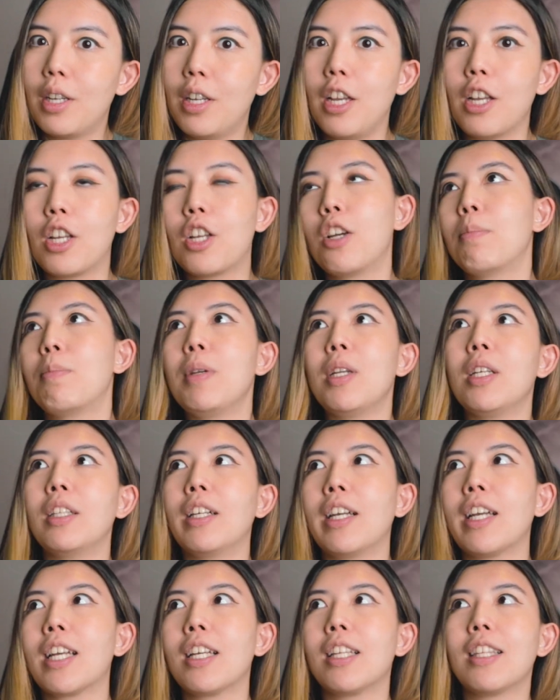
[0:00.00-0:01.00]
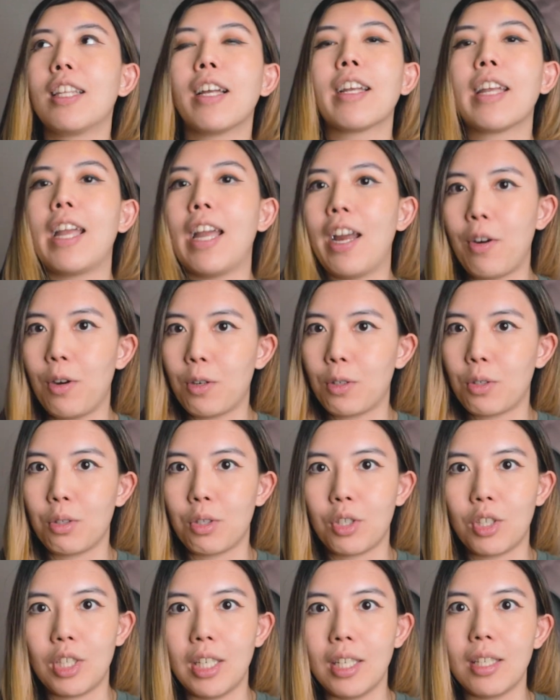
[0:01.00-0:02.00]
It could be like the
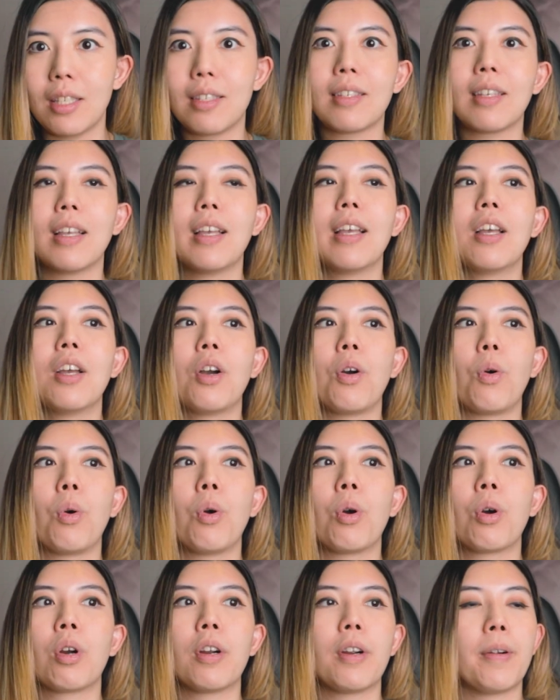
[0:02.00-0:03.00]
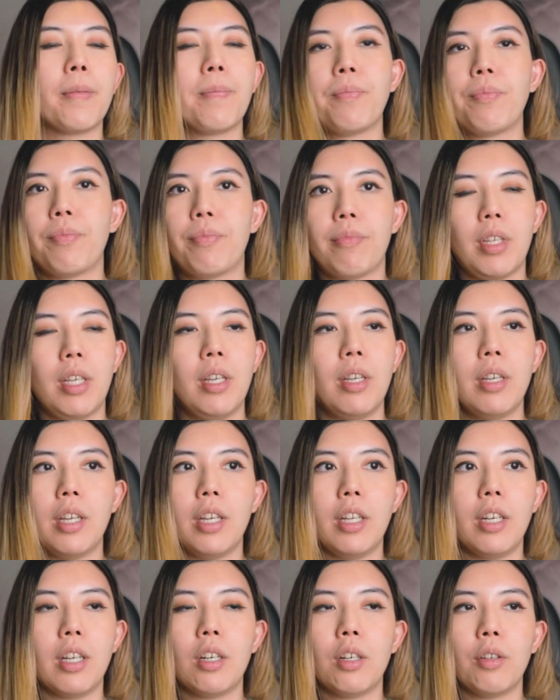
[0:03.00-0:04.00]
character sheets or,
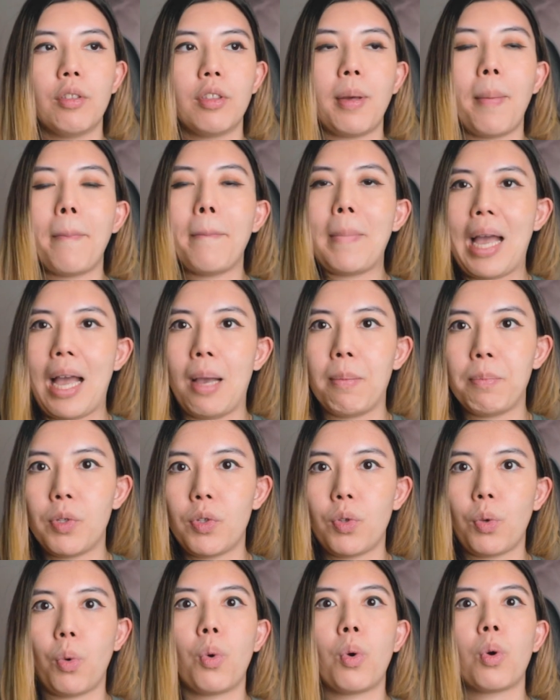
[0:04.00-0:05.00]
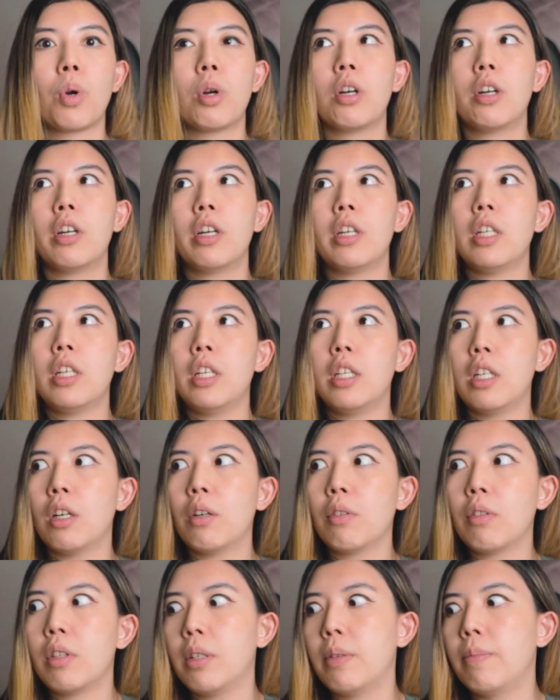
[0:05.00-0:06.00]
you know, the maps or, you
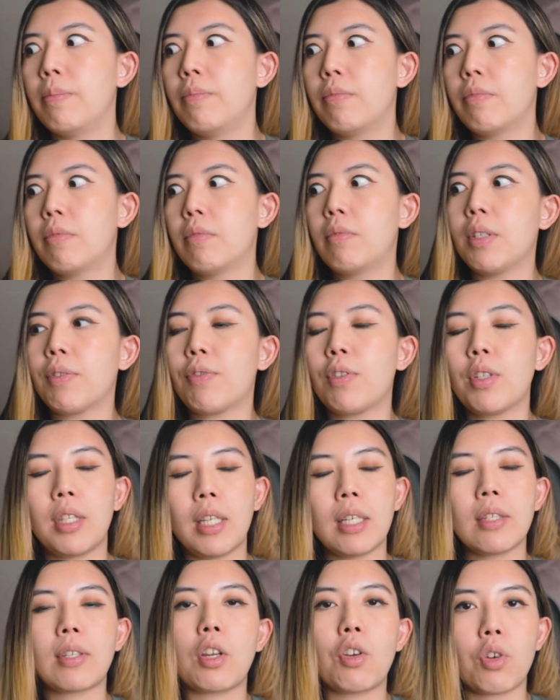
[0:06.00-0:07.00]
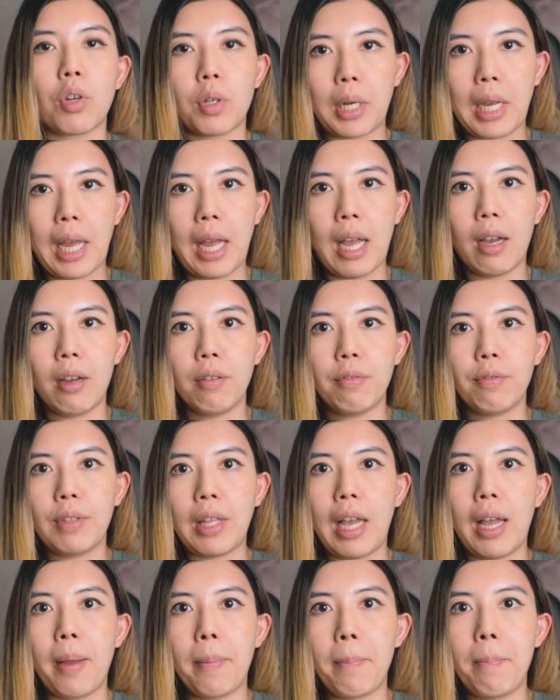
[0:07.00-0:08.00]
know, the different things that you're going to have
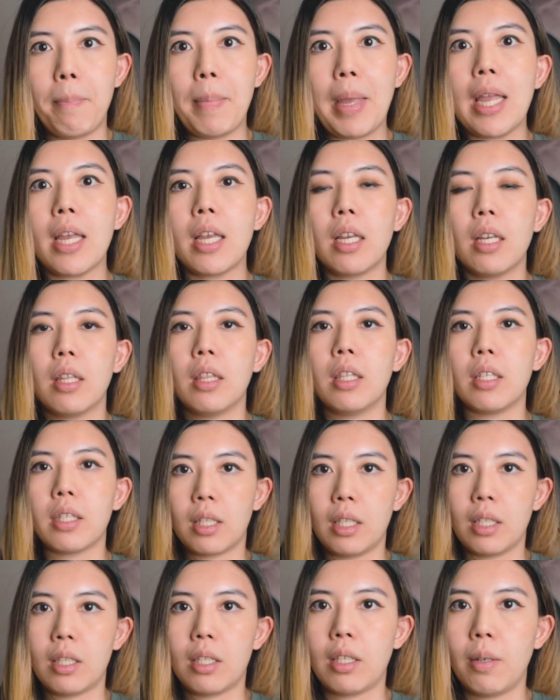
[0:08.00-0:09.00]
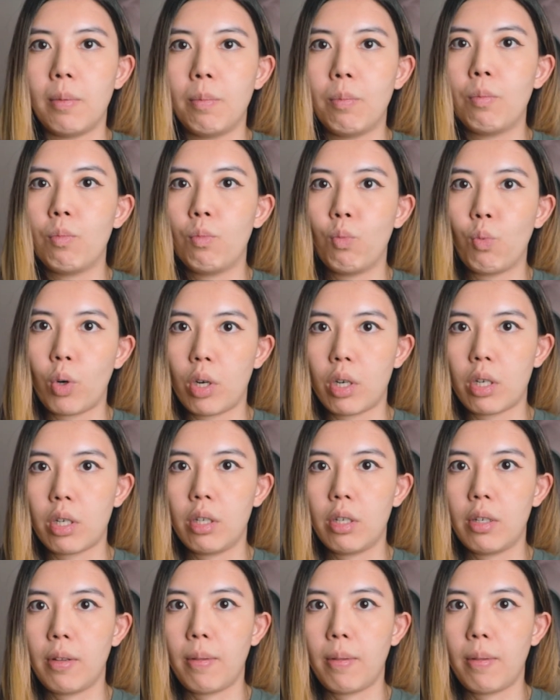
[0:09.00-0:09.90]
that make the system work.